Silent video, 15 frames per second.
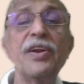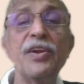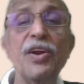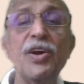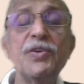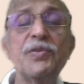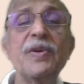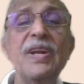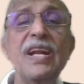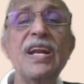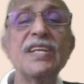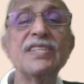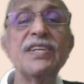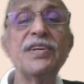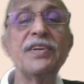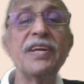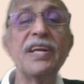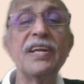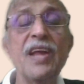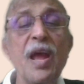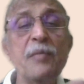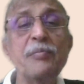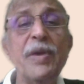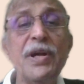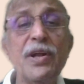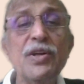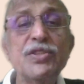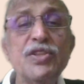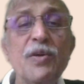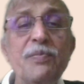Not only listen to it, but
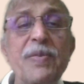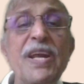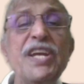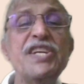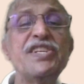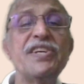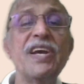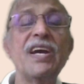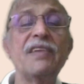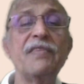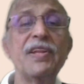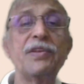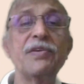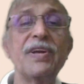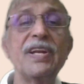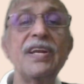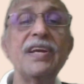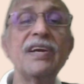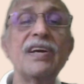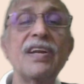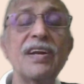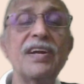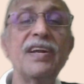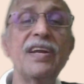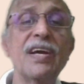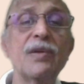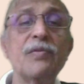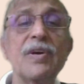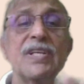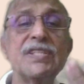also please share with your near and
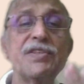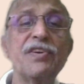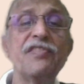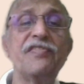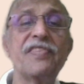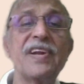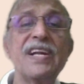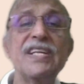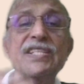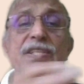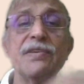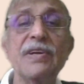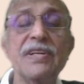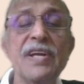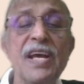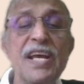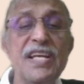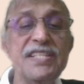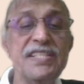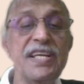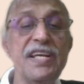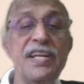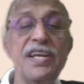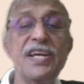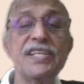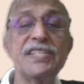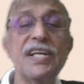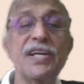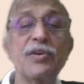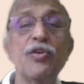dear ones, your friends, your
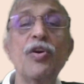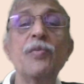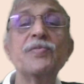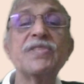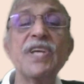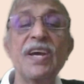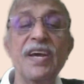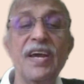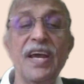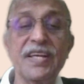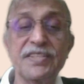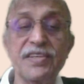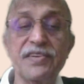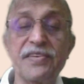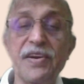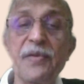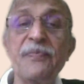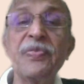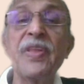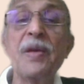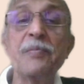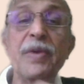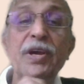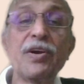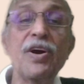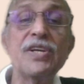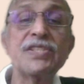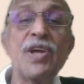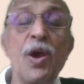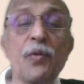seniors at homes, etc.
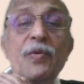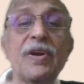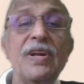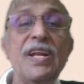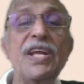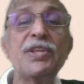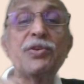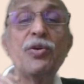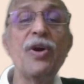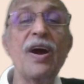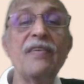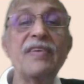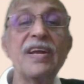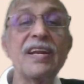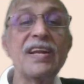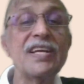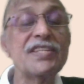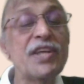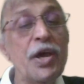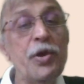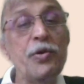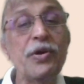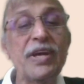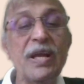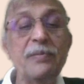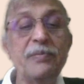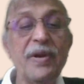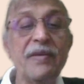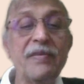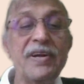Because only through awareness you
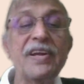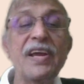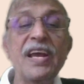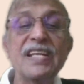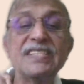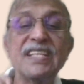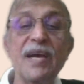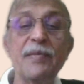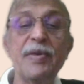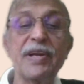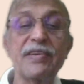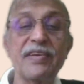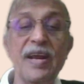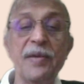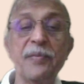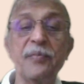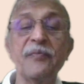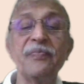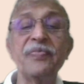can prevent cybercrime.